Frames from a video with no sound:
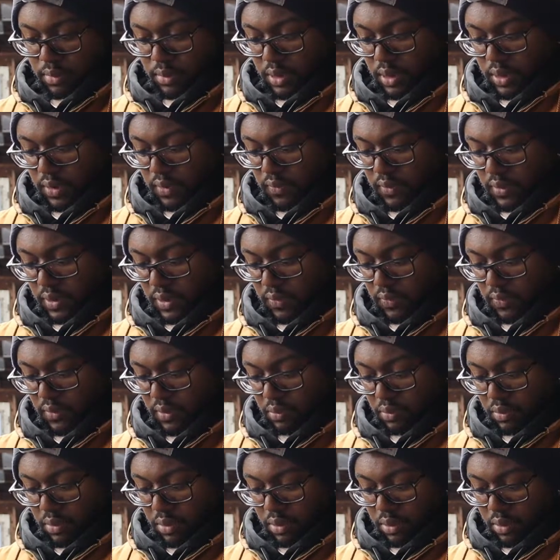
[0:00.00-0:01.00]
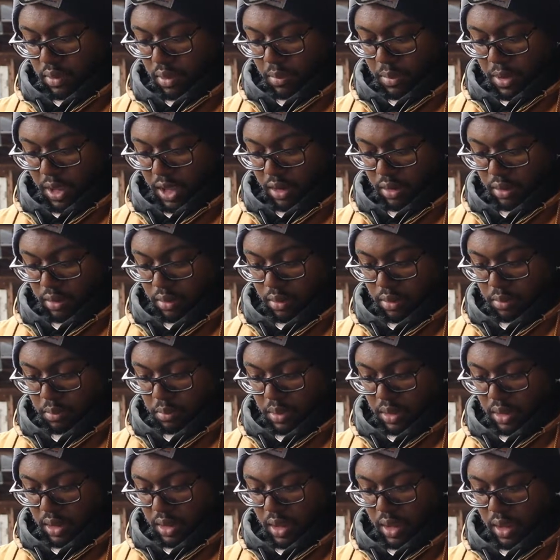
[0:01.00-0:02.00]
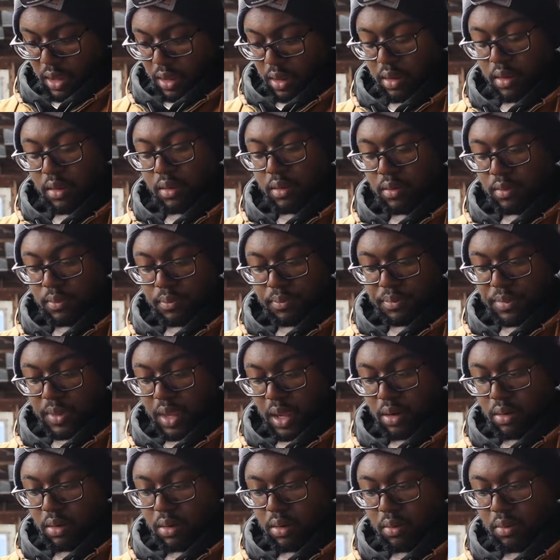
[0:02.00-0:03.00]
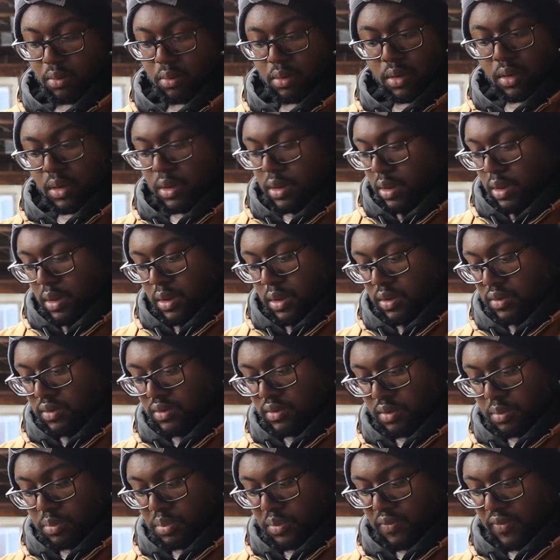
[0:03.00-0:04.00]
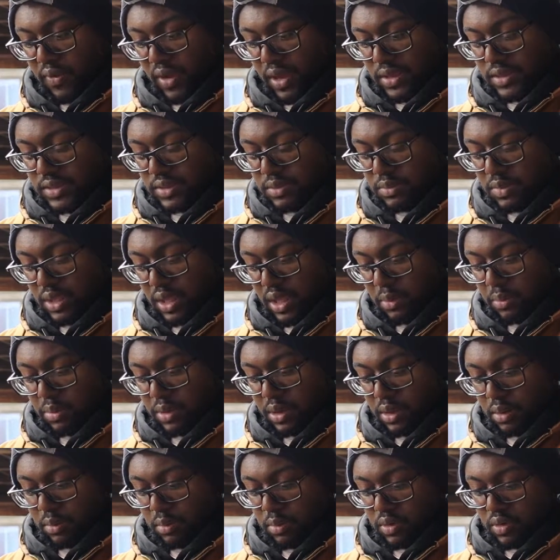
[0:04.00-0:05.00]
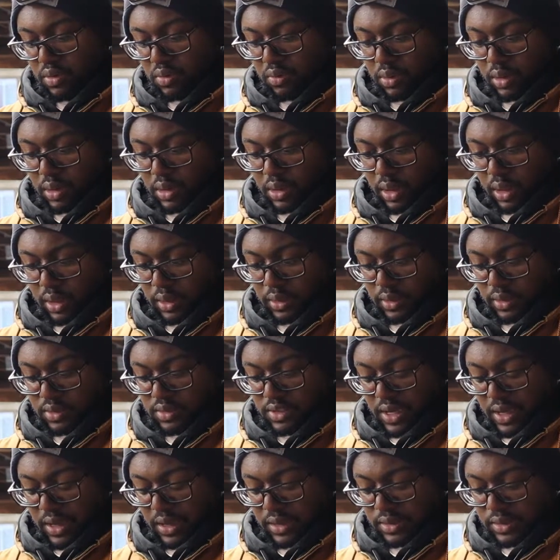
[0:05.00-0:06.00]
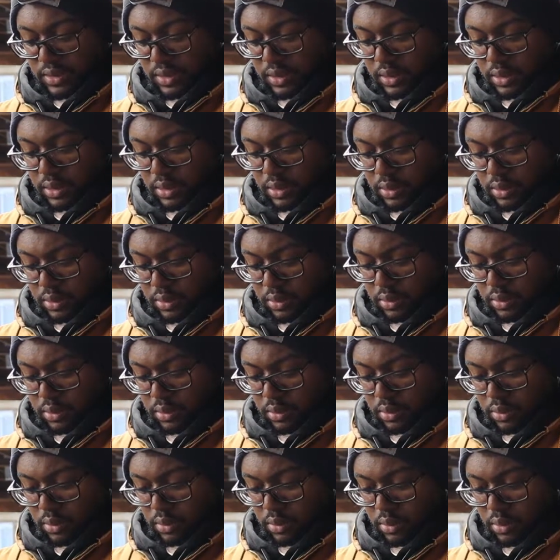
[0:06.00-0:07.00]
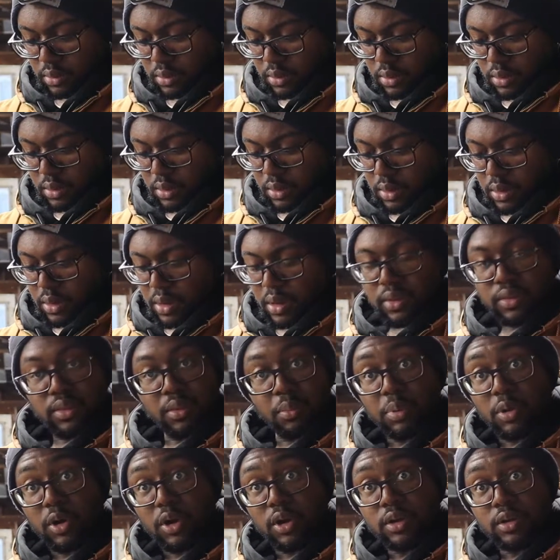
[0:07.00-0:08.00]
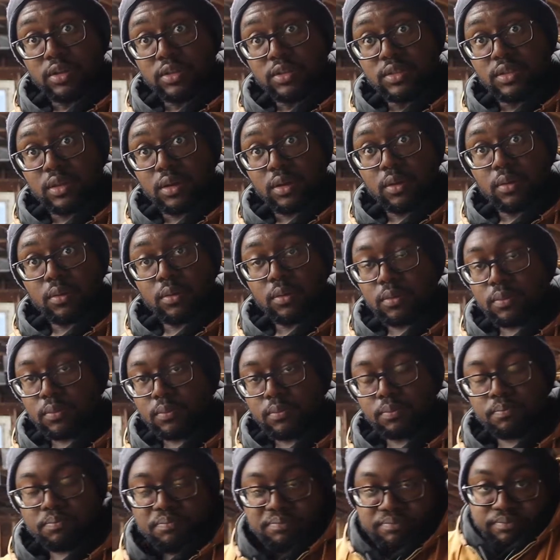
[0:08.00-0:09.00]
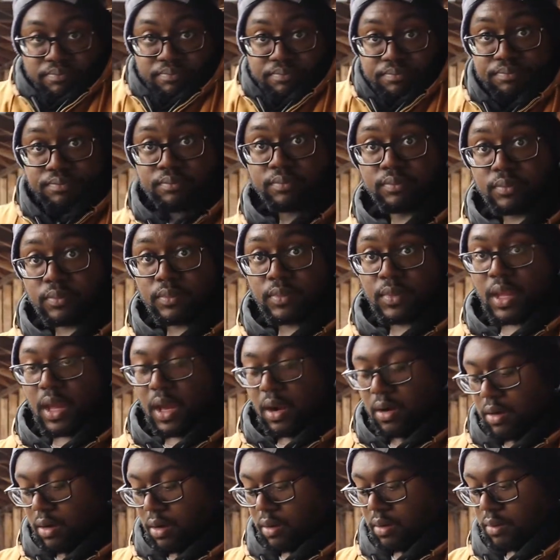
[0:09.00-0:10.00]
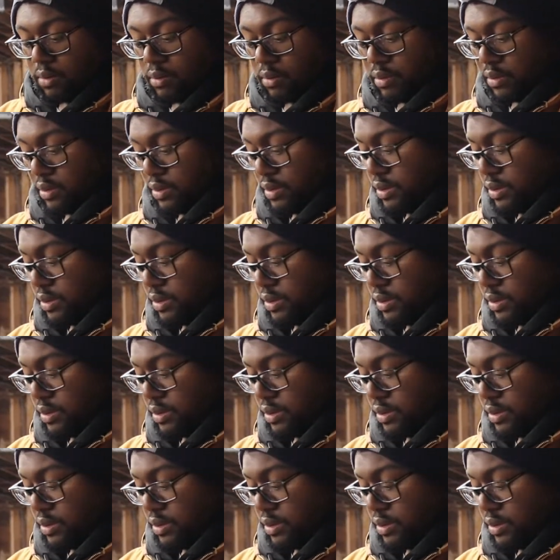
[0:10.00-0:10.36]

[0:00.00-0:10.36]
Even if it will go back on, but yeah, I don't know. Should provide some dampening between like the chassis and the part. So I don't know.